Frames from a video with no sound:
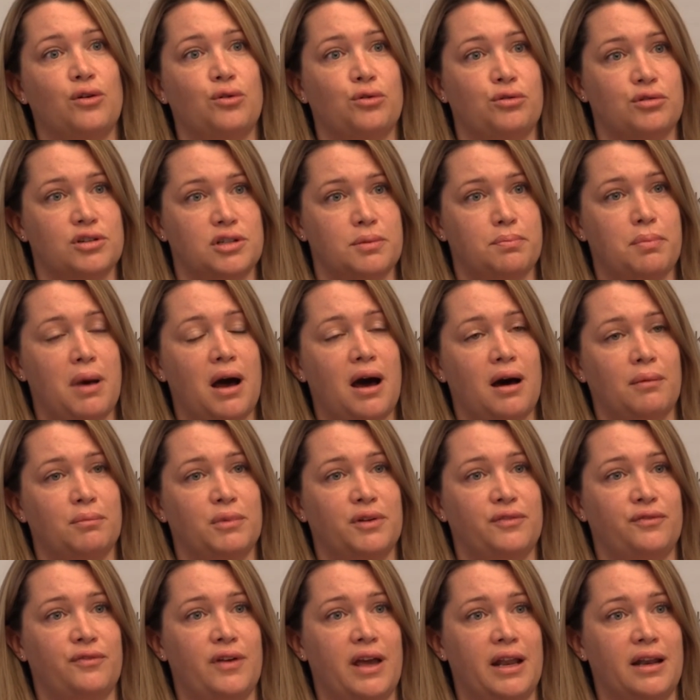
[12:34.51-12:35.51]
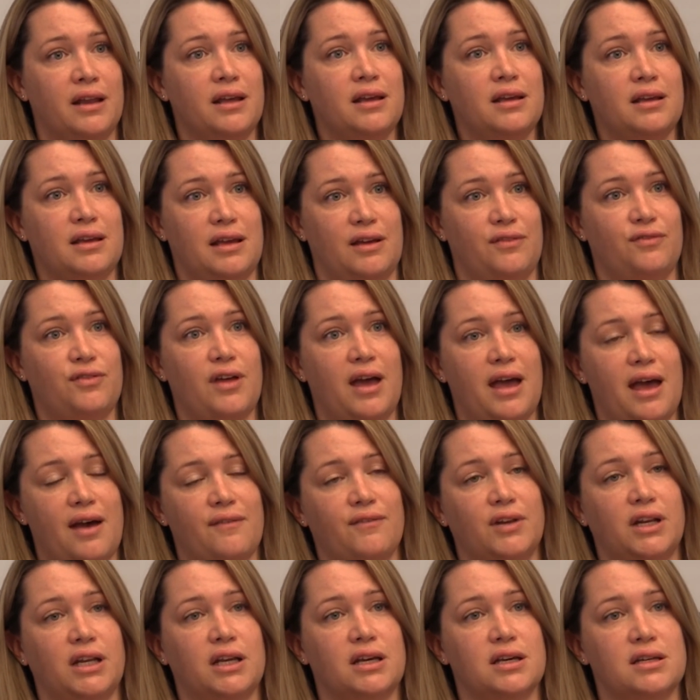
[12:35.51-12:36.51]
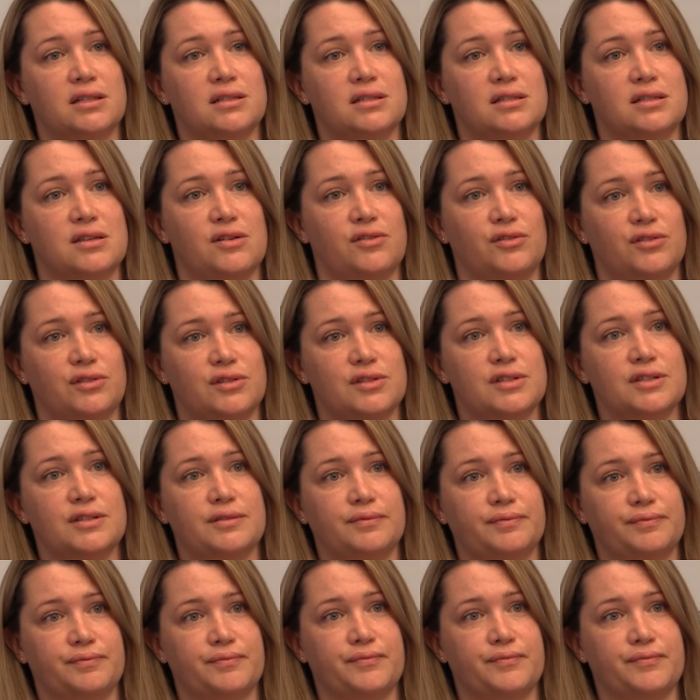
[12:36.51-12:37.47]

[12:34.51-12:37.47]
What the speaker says: or a department vet if they have any concerns.